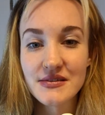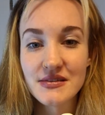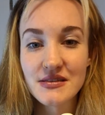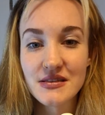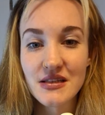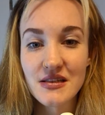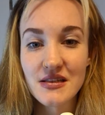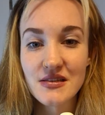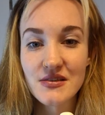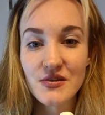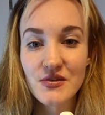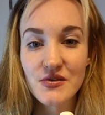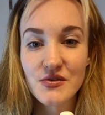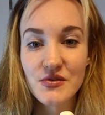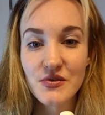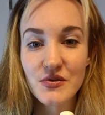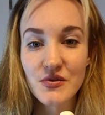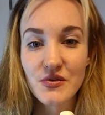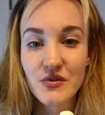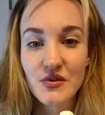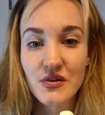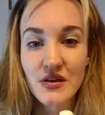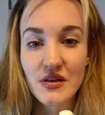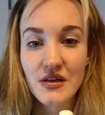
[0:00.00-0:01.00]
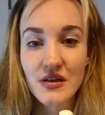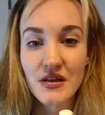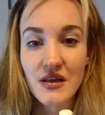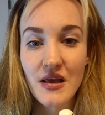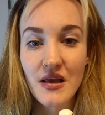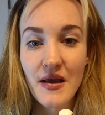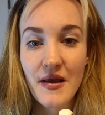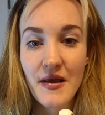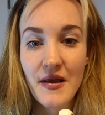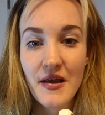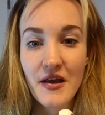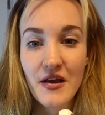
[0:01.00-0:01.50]
That's also a good idea.
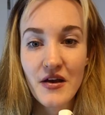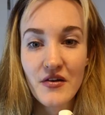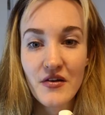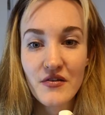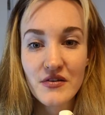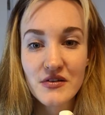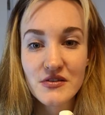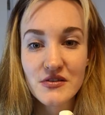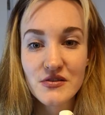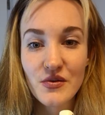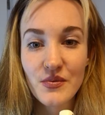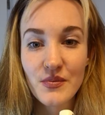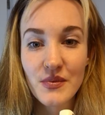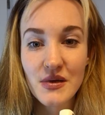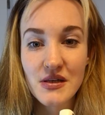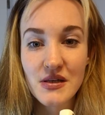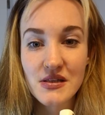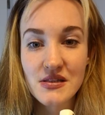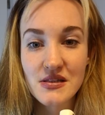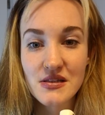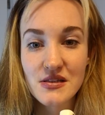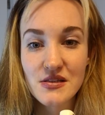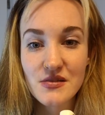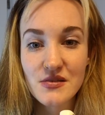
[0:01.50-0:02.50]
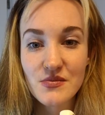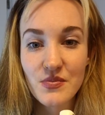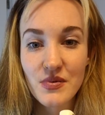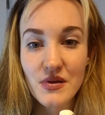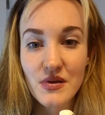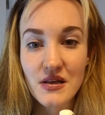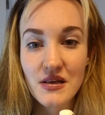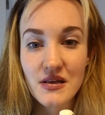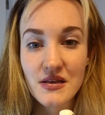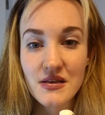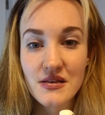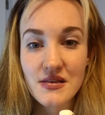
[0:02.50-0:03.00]
Fix your muscles,
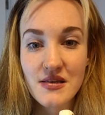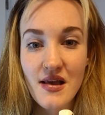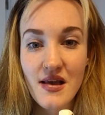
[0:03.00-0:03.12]
please.